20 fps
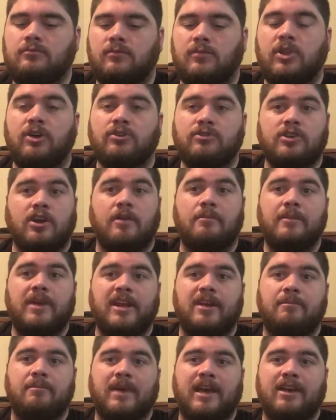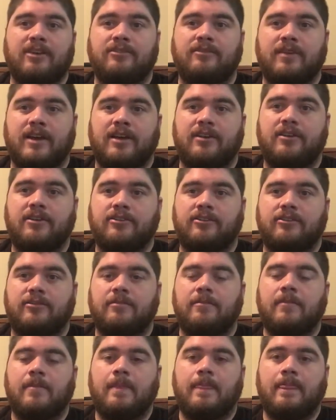those are min and max values.
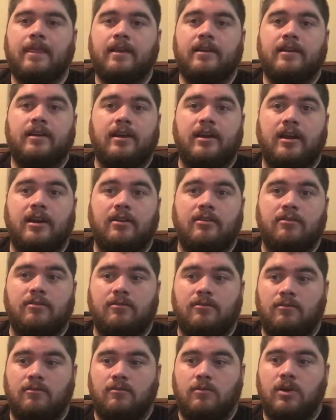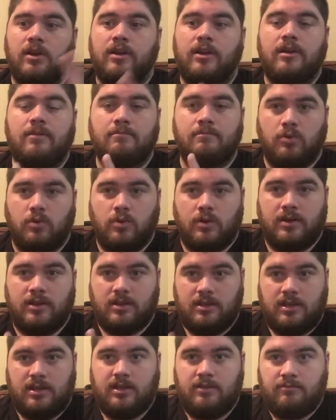Now, one
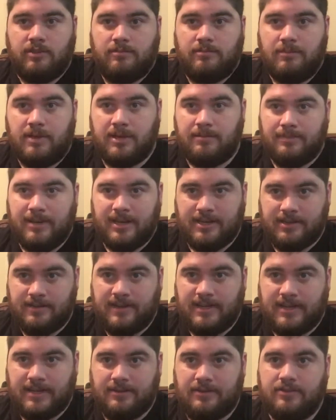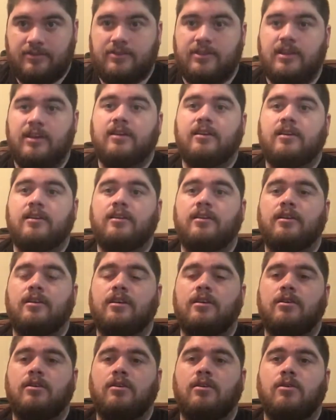important thing with min and max values,
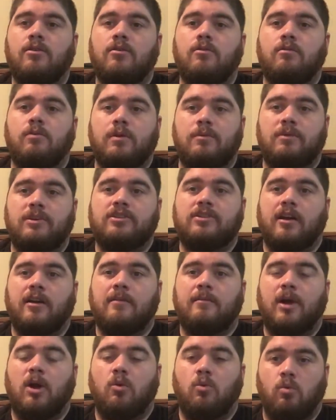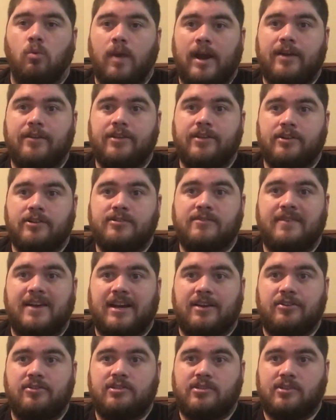when we talk about where those
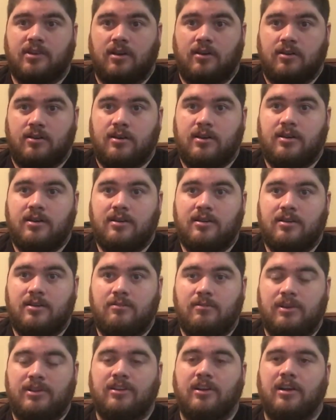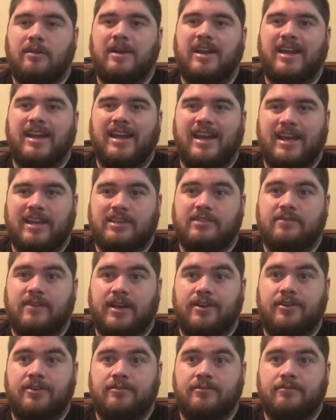values are, we talk about an x
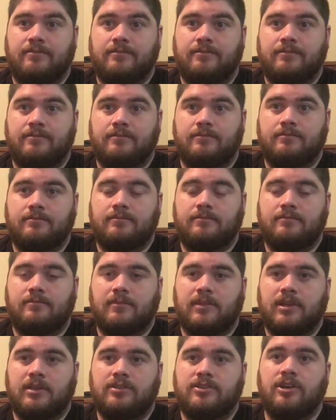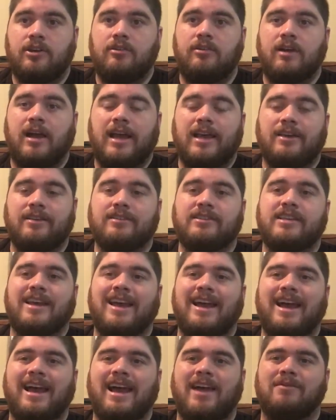value. So I can
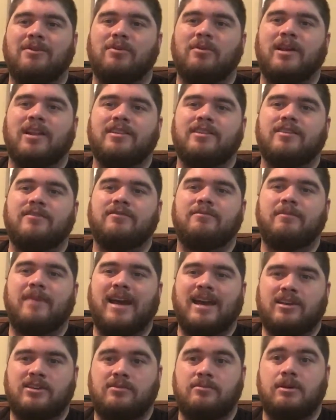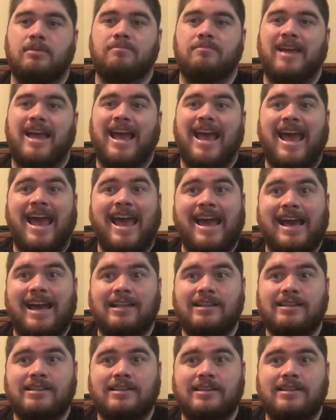say I have a relative maximum
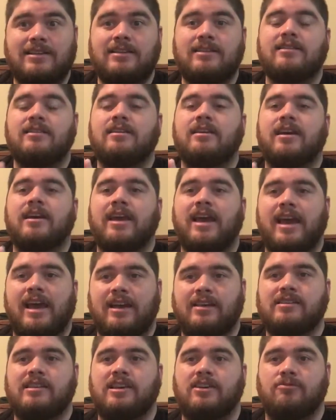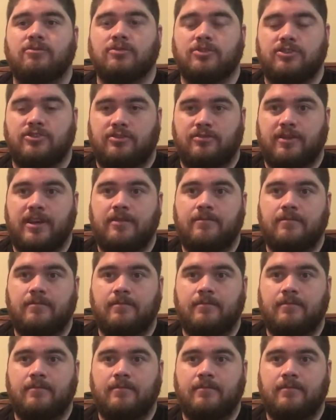at x equals 3.